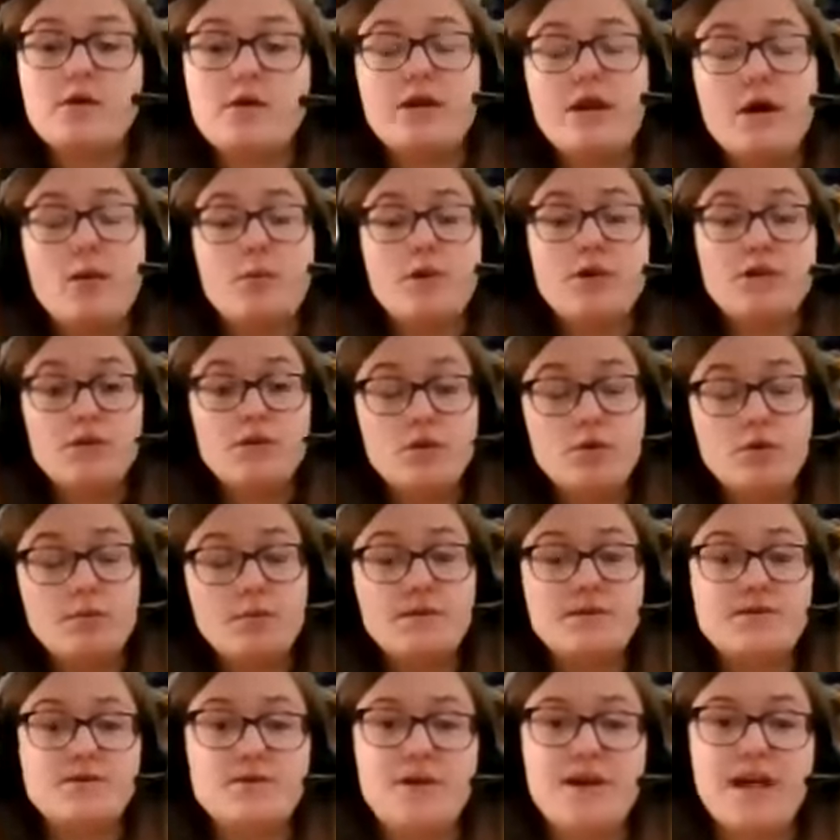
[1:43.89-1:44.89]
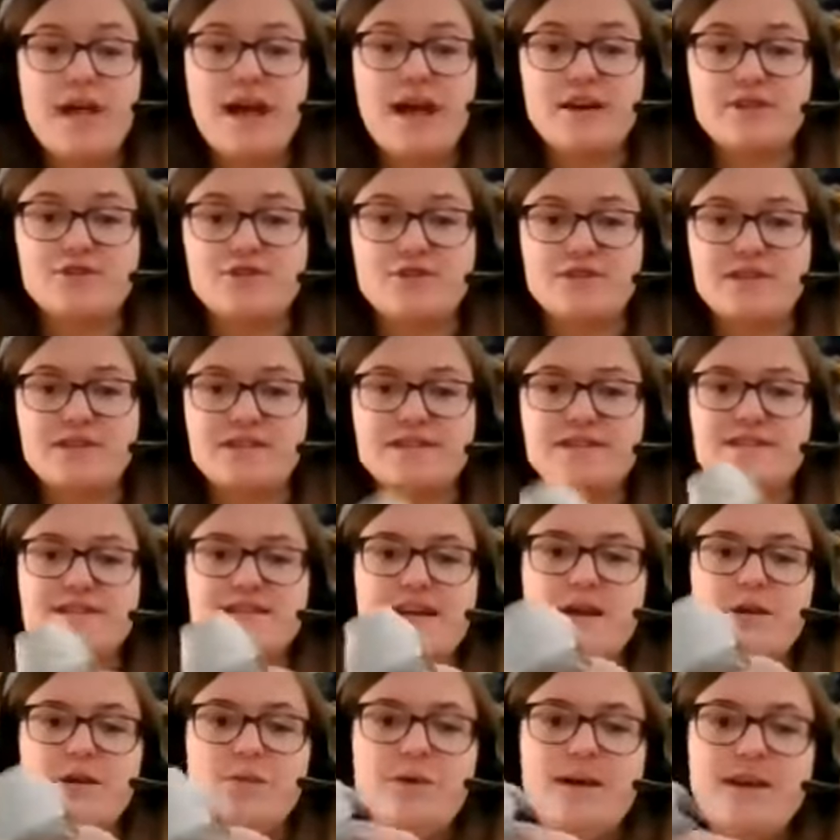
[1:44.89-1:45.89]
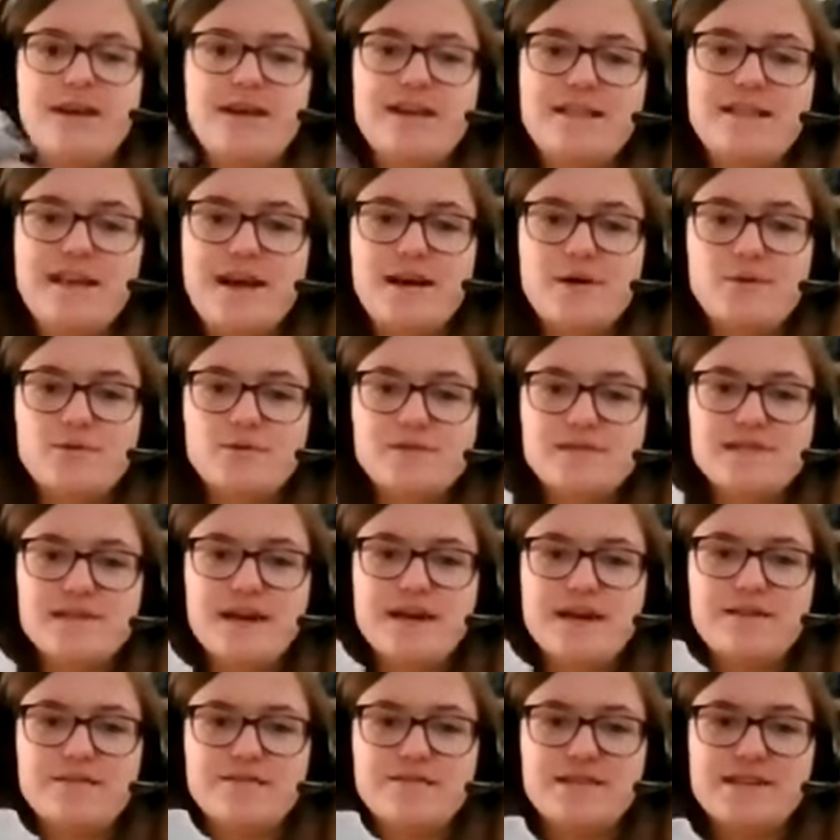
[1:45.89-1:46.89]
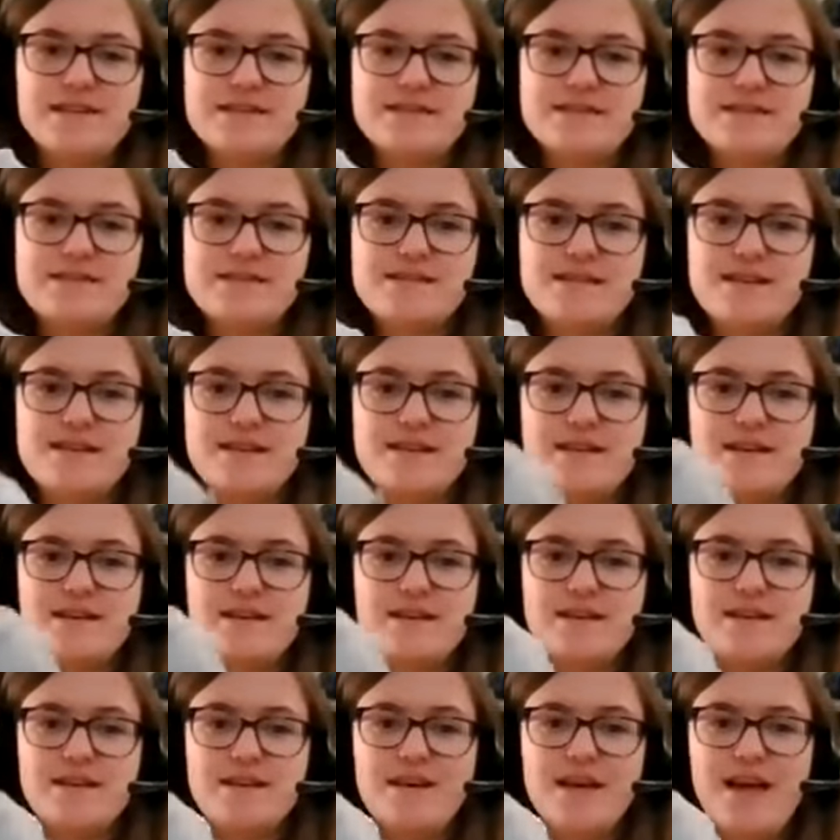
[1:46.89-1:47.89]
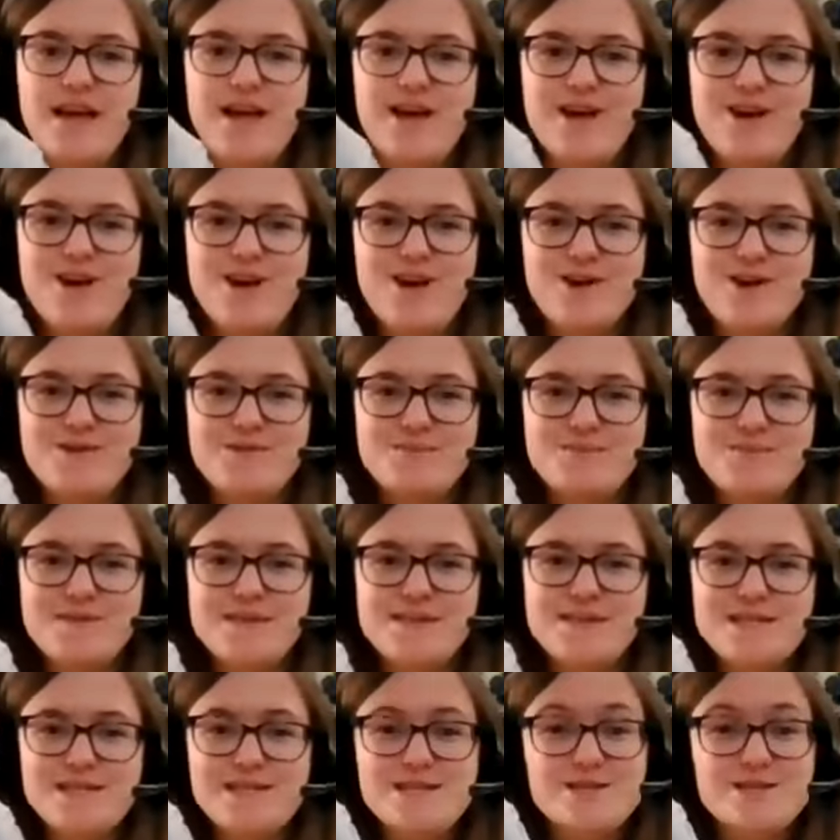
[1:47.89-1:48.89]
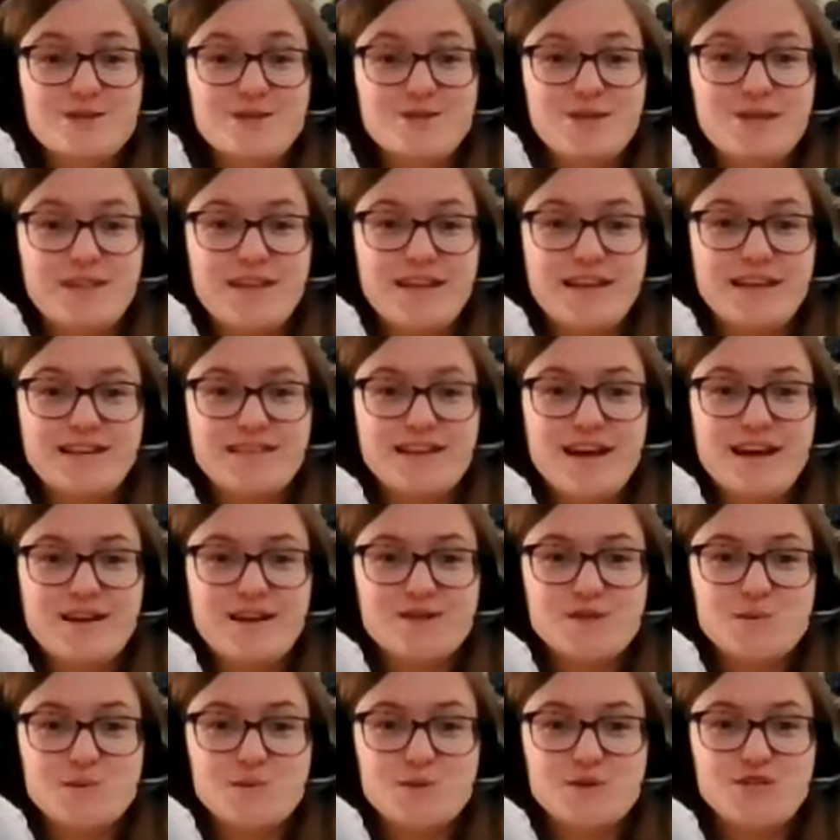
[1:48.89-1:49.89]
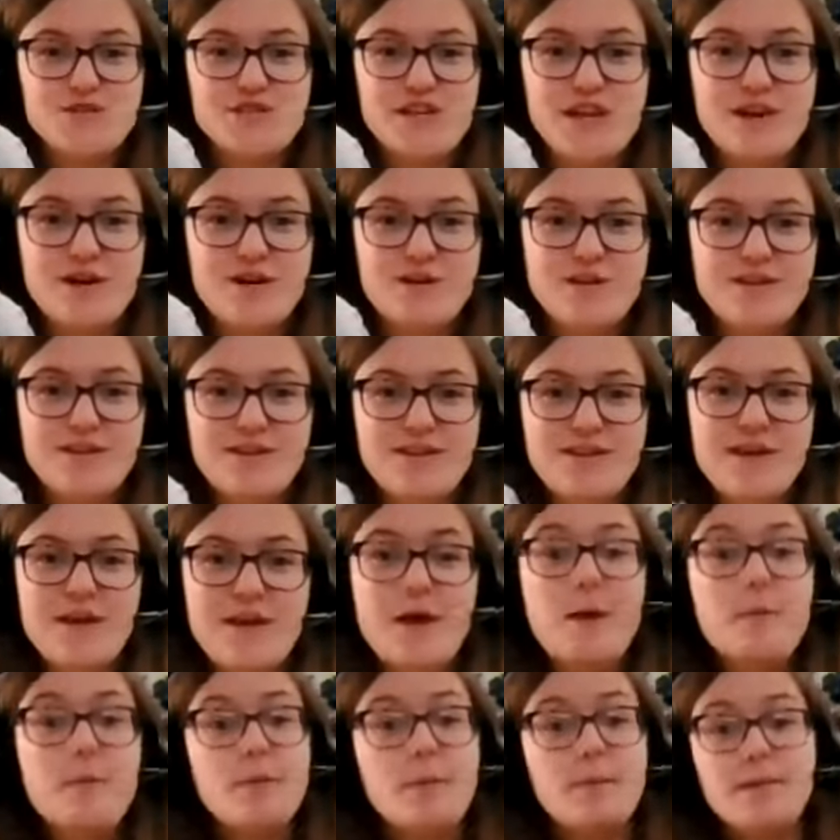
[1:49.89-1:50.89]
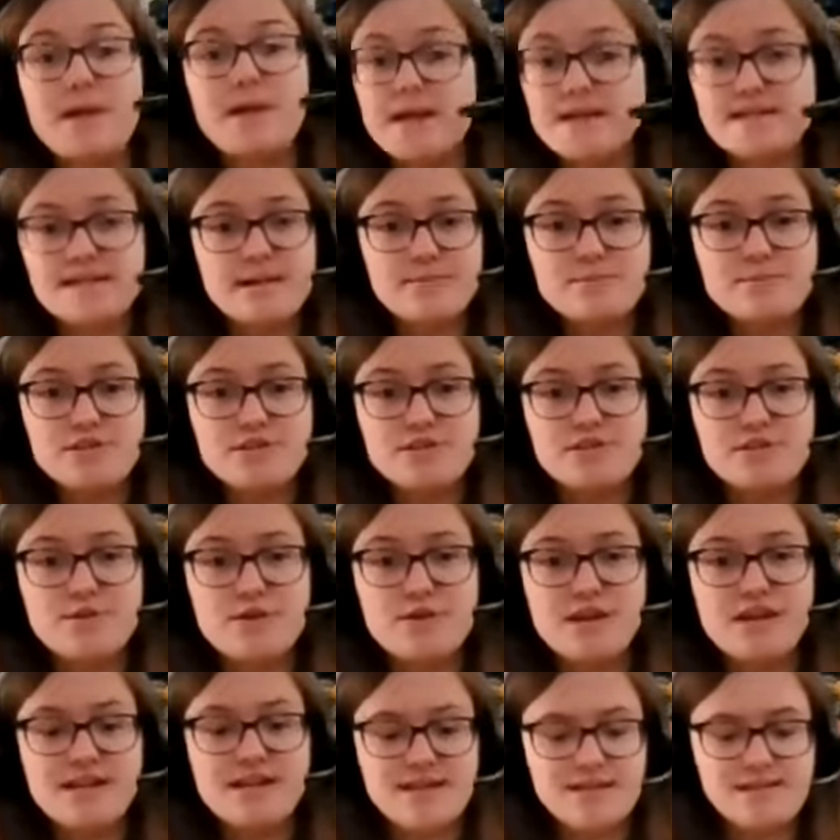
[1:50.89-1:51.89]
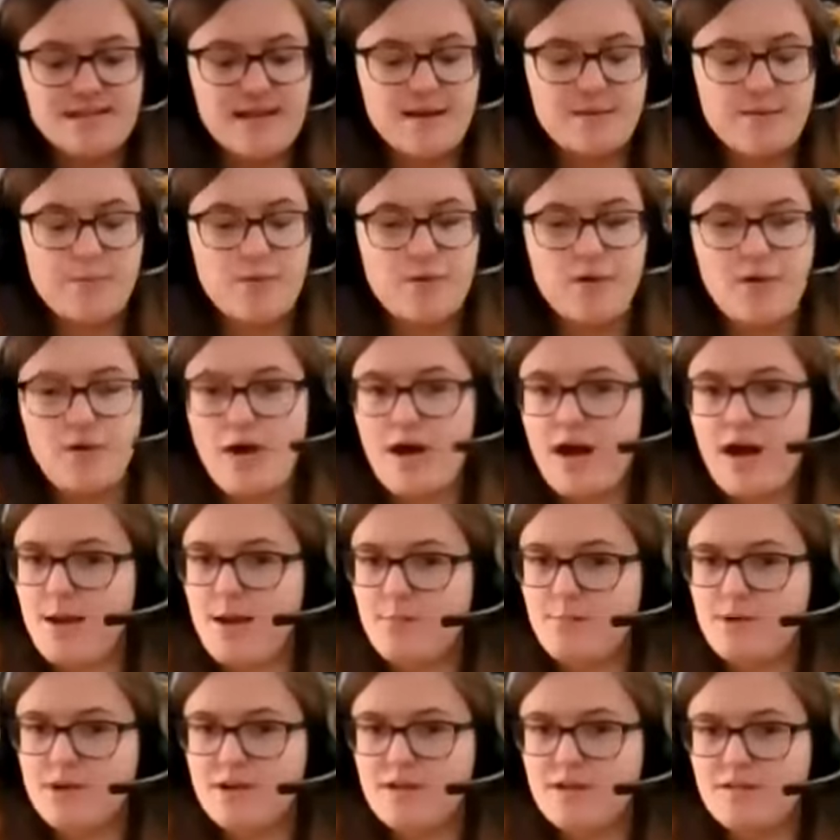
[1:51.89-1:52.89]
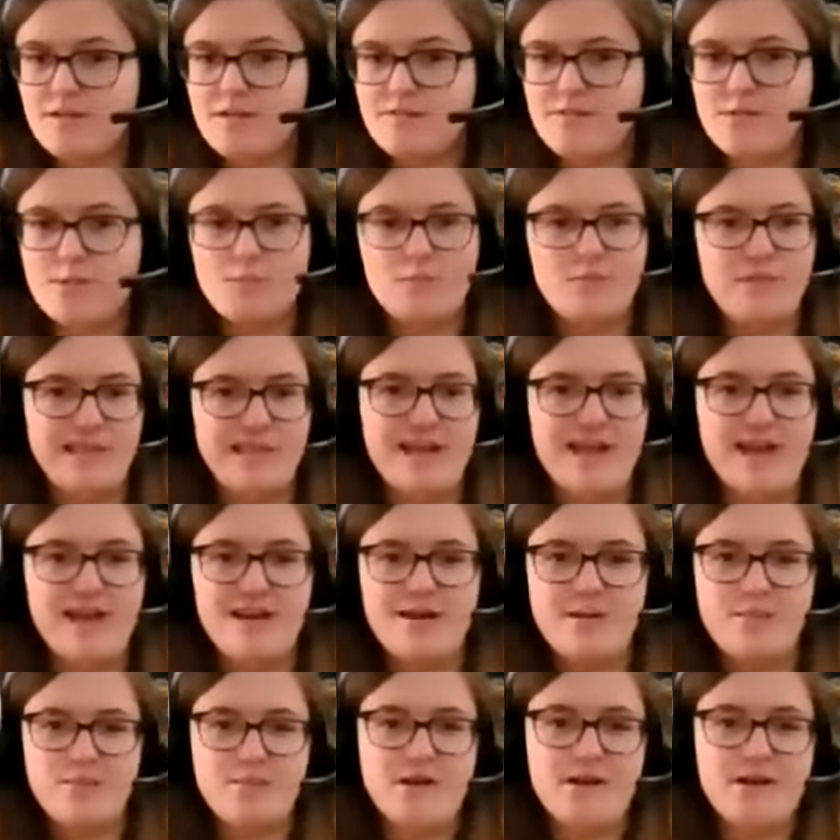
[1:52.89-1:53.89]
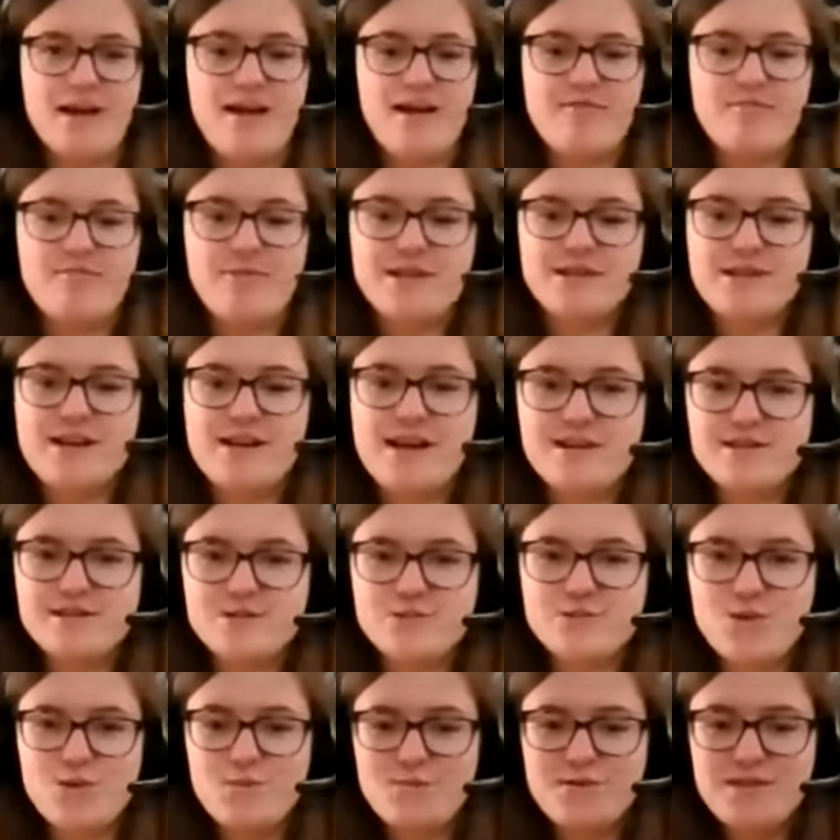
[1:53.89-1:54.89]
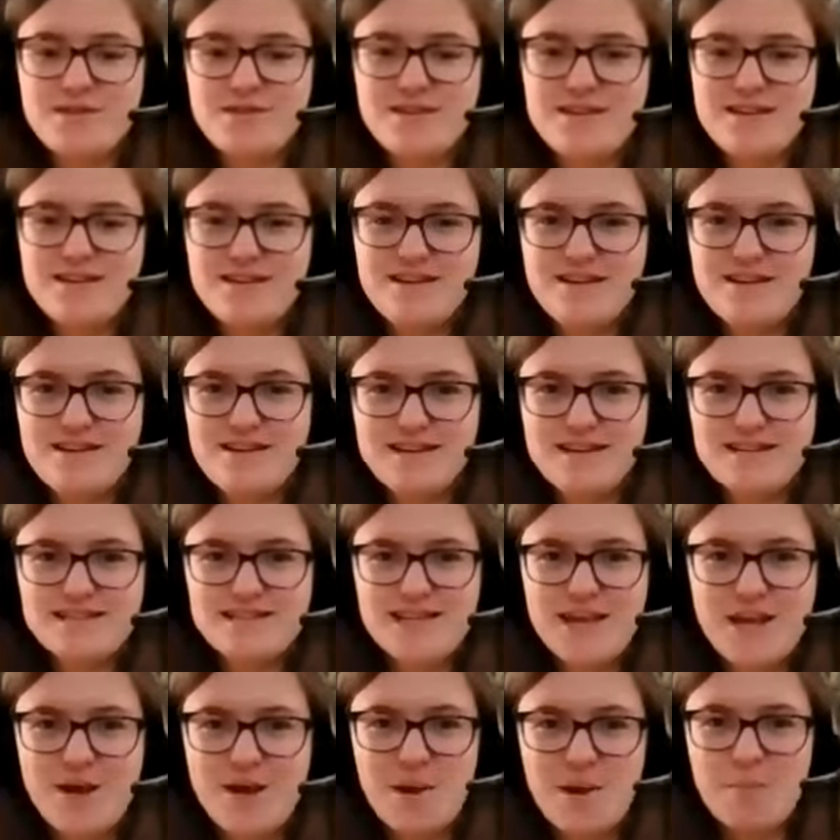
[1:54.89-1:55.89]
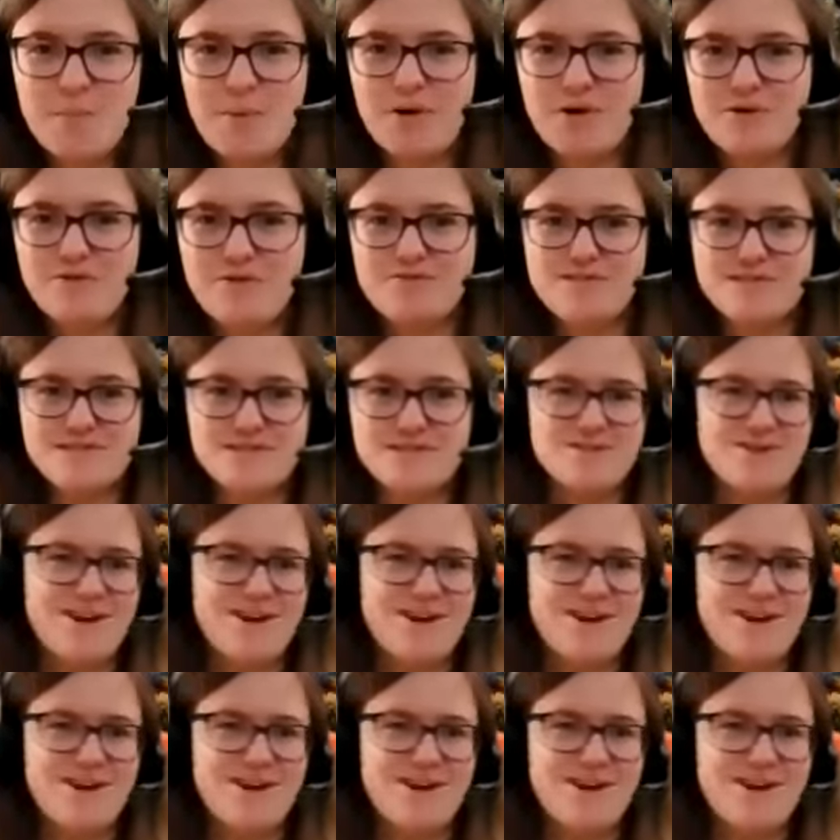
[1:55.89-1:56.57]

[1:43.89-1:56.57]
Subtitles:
Now what you'll be doing actually is decorating the outside of this egg carton piece to look like a dinosaur shell. But because I'm just doing an example, I'm going to leave it plain. I'm going to have my dinosaur be the exciting part of this